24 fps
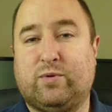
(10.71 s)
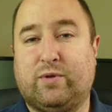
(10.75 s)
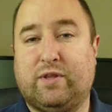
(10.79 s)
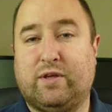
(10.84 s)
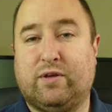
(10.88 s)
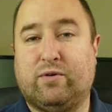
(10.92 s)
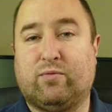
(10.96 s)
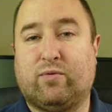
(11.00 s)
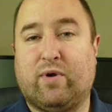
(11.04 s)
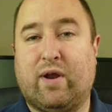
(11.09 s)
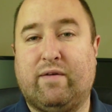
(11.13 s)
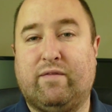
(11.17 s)
within
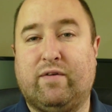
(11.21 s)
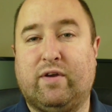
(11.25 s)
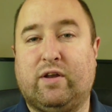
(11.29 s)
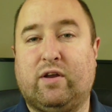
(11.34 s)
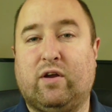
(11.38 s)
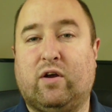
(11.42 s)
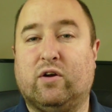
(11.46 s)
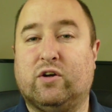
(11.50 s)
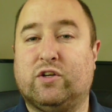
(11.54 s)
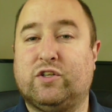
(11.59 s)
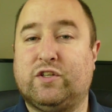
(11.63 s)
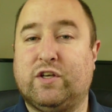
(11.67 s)
Revit
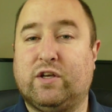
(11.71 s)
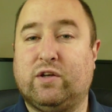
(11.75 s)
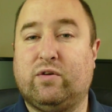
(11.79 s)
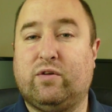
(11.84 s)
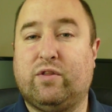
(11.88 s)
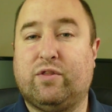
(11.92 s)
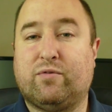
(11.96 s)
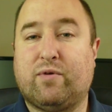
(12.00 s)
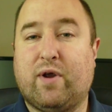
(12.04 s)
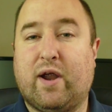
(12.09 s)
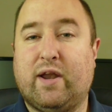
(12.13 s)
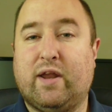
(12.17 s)
are single
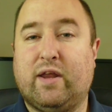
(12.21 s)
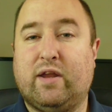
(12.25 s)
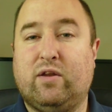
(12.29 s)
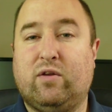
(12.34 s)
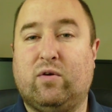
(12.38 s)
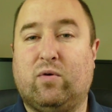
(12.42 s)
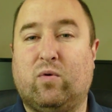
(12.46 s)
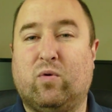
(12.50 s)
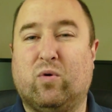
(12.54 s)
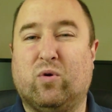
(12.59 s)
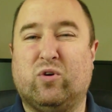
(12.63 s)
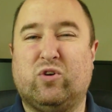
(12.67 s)
threaded
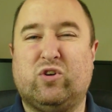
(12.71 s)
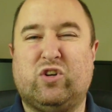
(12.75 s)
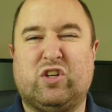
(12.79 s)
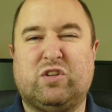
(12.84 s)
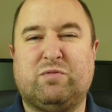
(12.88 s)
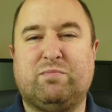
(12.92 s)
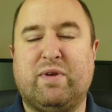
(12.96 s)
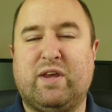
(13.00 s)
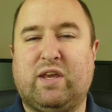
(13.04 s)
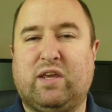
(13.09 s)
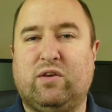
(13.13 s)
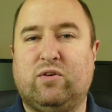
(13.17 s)
or
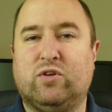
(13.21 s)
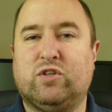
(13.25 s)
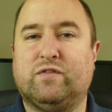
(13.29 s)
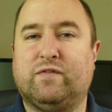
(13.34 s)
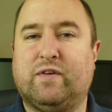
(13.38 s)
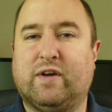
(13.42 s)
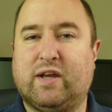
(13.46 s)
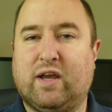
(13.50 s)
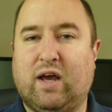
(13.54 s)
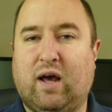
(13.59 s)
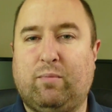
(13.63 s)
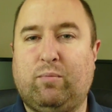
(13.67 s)
just make use of
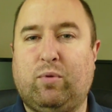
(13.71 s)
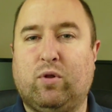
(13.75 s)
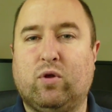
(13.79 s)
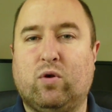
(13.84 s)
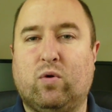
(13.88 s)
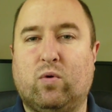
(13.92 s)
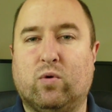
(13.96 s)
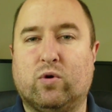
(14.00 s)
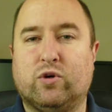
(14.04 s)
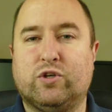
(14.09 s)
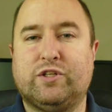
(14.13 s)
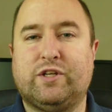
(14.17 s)
a couple
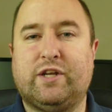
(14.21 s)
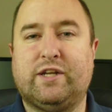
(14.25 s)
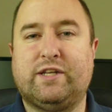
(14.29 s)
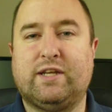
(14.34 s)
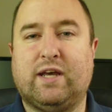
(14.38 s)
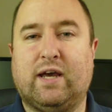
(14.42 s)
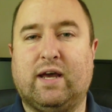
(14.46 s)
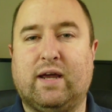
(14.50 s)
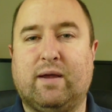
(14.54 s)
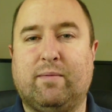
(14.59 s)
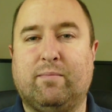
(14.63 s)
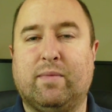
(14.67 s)
cores at a
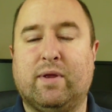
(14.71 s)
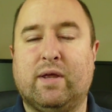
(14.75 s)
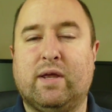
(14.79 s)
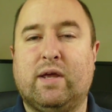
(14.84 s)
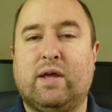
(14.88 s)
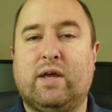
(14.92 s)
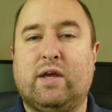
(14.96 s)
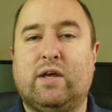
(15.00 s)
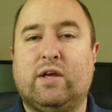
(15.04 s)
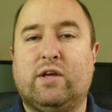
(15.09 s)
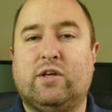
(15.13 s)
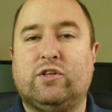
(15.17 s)
time.
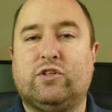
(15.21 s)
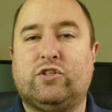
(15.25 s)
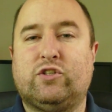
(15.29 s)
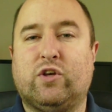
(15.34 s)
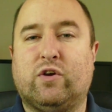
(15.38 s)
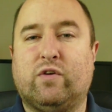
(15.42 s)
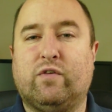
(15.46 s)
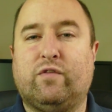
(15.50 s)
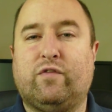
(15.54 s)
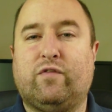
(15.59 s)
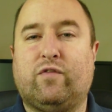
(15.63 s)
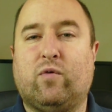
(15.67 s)

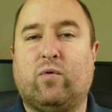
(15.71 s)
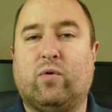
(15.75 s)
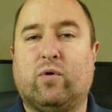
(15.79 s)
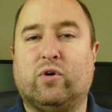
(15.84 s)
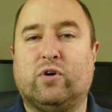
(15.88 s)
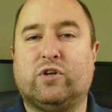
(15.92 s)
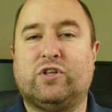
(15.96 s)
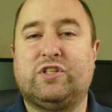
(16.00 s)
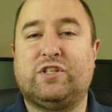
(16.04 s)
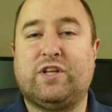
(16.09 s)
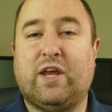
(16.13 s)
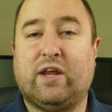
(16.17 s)
So,
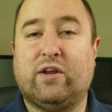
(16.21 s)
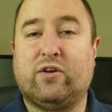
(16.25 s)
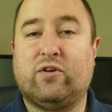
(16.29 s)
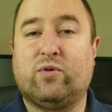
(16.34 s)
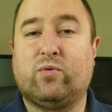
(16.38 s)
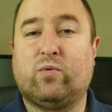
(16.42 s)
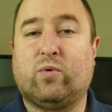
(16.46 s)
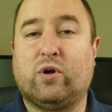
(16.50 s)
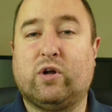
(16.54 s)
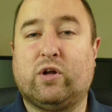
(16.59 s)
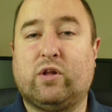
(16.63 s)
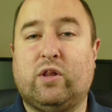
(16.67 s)
for standard
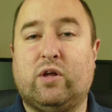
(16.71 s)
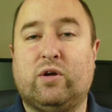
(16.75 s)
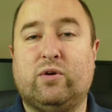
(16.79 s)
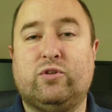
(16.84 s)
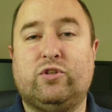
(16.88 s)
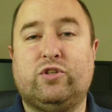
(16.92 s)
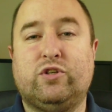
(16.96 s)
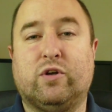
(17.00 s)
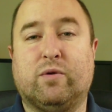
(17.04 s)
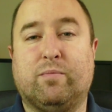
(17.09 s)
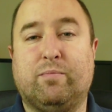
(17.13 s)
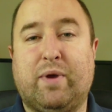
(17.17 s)

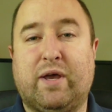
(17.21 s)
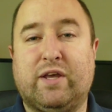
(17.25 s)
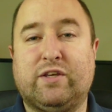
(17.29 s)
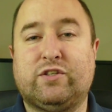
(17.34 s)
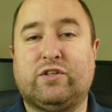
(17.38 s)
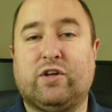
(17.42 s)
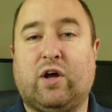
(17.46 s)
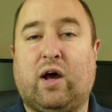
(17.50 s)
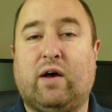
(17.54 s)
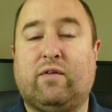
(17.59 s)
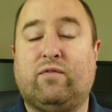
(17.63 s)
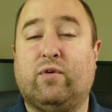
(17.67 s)
workloads, you're best
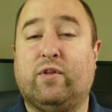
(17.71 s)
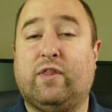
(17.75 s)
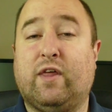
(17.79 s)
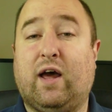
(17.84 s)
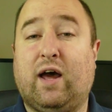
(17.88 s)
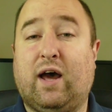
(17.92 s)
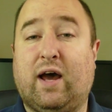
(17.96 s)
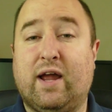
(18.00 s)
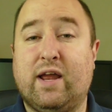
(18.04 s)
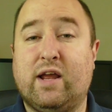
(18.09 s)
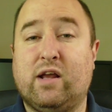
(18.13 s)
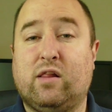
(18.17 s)
off with
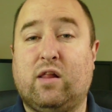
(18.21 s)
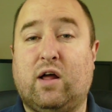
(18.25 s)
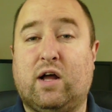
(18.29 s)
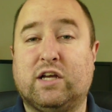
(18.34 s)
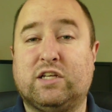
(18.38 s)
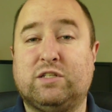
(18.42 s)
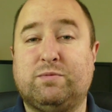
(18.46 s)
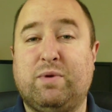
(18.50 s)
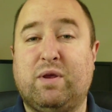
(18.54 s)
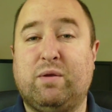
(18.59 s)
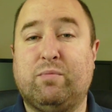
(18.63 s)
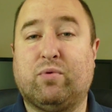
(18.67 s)
a high
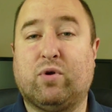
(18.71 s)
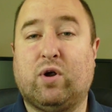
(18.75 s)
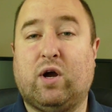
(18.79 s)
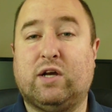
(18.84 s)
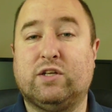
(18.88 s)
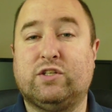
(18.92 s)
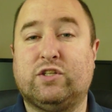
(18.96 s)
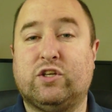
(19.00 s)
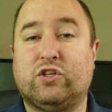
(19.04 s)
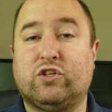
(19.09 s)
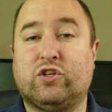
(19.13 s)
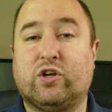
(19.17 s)
clock speed
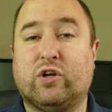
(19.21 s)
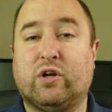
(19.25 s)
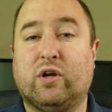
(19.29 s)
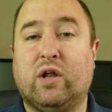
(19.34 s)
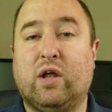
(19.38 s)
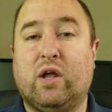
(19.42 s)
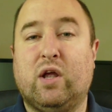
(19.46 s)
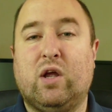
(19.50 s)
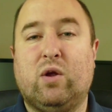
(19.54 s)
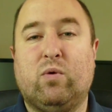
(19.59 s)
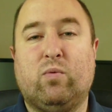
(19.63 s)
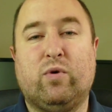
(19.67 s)
processor
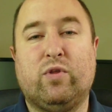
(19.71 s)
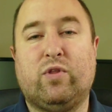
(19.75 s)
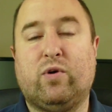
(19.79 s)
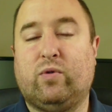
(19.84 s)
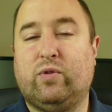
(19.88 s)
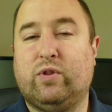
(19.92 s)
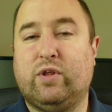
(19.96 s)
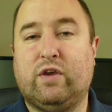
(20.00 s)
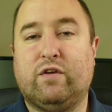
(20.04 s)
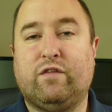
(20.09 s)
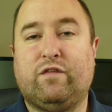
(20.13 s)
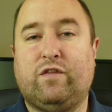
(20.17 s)
with
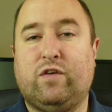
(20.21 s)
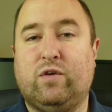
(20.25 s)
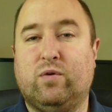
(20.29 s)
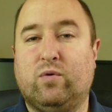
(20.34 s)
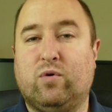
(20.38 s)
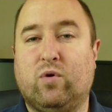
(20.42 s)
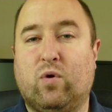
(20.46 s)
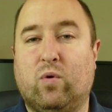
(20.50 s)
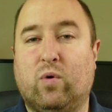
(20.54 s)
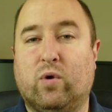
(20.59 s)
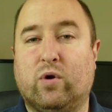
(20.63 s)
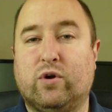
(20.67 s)
only a few
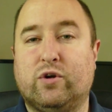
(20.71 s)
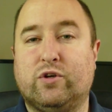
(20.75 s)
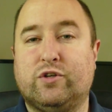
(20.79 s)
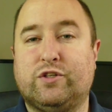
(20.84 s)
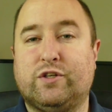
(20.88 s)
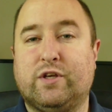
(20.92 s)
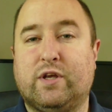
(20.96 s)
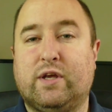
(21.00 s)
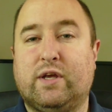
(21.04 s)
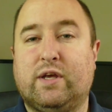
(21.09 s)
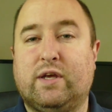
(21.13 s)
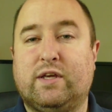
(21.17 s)
cores.
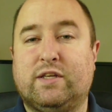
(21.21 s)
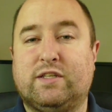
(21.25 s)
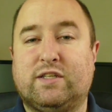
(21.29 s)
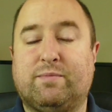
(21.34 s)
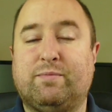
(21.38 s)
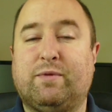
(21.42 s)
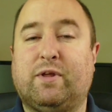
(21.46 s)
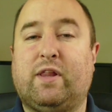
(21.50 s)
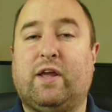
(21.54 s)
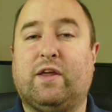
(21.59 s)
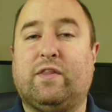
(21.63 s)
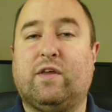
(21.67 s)

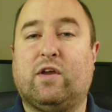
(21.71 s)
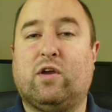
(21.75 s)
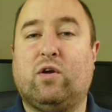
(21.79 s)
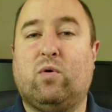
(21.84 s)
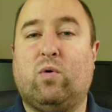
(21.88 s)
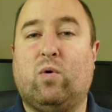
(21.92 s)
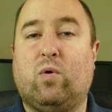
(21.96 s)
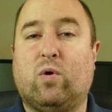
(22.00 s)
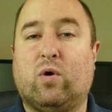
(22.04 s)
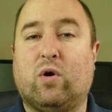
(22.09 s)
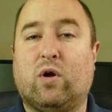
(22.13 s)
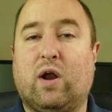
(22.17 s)
Something like the
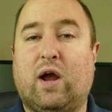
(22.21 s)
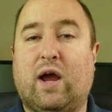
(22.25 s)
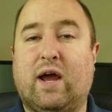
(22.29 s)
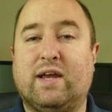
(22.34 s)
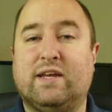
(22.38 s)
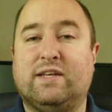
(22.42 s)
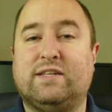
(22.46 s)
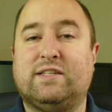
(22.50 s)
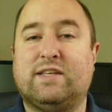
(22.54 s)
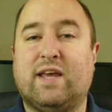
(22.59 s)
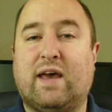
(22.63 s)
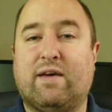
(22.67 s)
Core
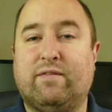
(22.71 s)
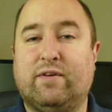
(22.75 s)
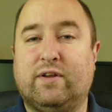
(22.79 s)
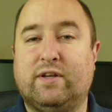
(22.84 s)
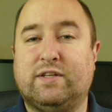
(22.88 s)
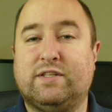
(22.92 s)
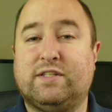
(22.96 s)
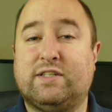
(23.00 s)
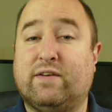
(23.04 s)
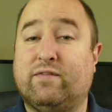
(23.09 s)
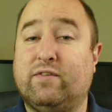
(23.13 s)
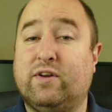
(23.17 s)
i7
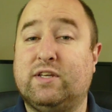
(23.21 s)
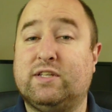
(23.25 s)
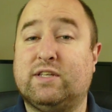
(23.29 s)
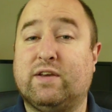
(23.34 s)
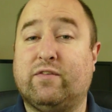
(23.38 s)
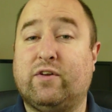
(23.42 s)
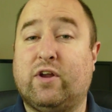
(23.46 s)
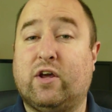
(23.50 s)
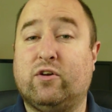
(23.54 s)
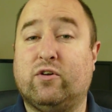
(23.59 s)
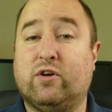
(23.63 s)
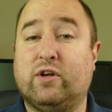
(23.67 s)

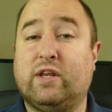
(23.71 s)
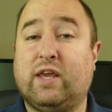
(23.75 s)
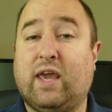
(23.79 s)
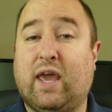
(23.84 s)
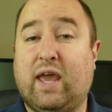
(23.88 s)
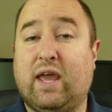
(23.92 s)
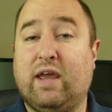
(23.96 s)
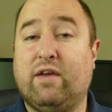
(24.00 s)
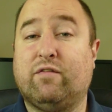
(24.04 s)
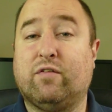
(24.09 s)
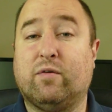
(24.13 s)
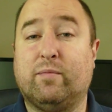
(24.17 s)

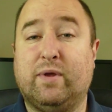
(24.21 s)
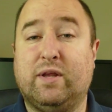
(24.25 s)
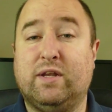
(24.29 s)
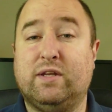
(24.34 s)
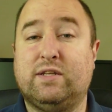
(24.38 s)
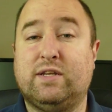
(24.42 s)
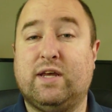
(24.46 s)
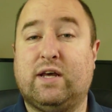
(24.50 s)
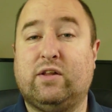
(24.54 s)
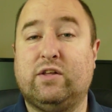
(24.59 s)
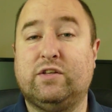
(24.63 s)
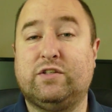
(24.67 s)
7700K from
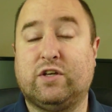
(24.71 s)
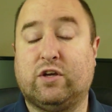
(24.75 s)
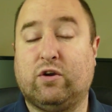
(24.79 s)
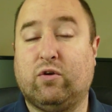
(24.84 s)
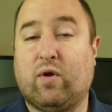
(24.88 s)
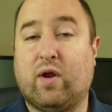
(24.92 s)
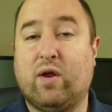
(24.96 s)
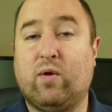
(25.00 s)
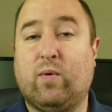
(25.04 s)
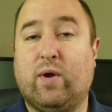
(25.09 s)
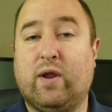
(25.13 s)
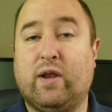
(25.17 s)
Intel is a
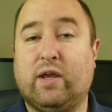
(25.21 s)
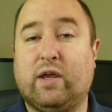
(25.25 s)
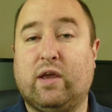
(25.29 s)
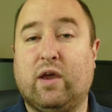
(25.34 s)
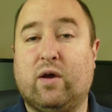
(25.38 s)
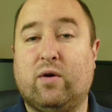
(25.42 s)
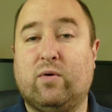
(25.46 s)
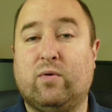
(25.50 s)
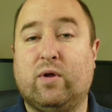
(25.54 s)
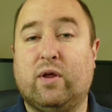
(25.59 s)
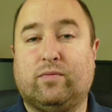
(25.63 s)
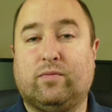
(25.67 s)
great way to
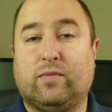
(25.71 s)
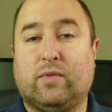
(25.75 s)
go.